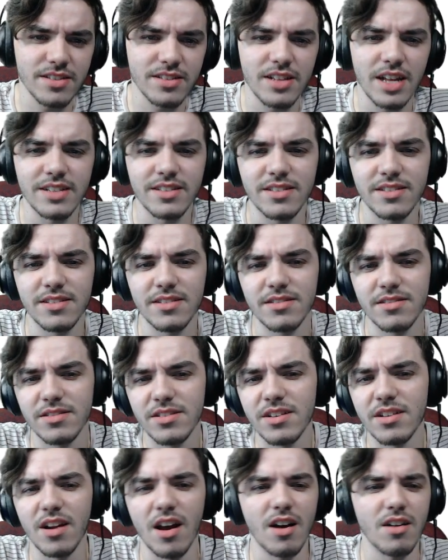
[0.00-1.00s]
That's,
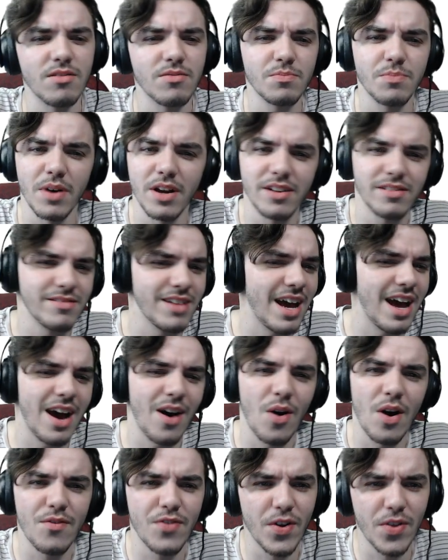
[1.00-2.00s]
you know, but
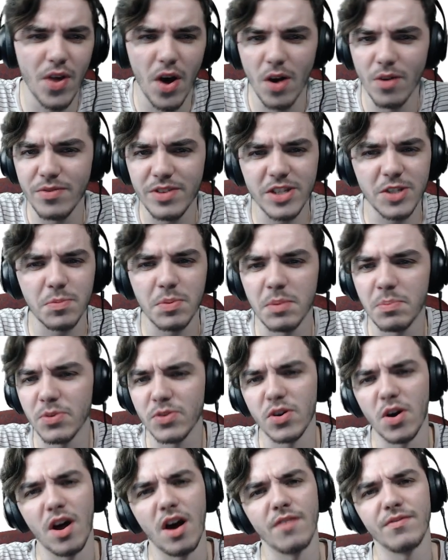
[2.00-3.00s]
however, though, these people
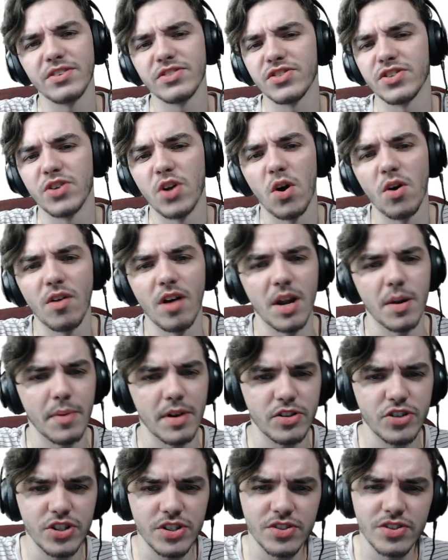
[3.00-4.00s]
don't obviously know a lot about
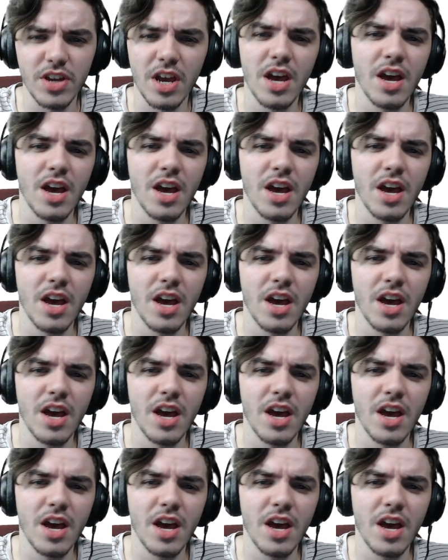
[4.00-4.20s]
cheats.